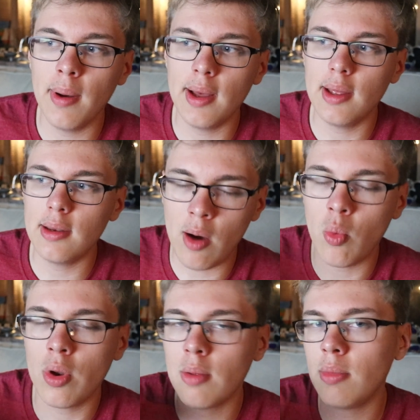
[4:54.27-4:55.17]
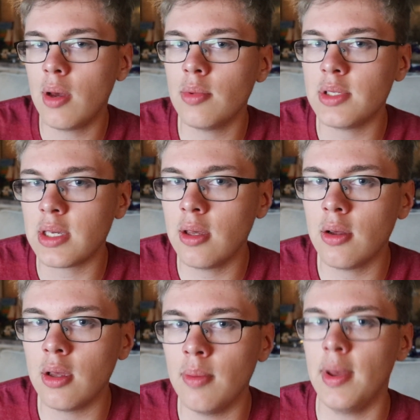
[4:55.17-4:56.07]
But I wouldn't be able to
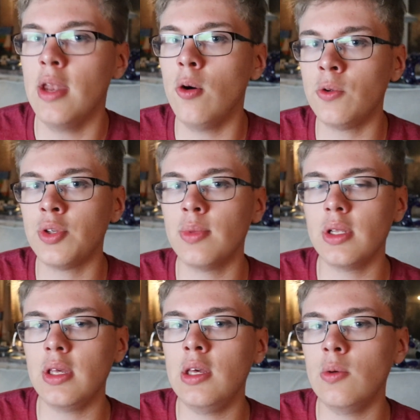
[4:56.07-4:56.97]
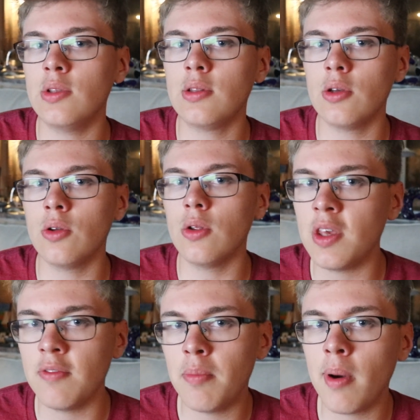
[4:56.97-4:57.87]
kill him, and ultimately he would still
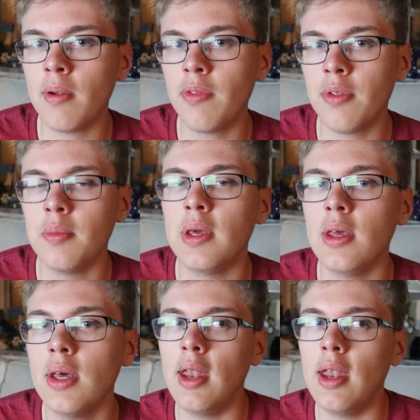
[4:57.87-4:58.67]
give birth to me,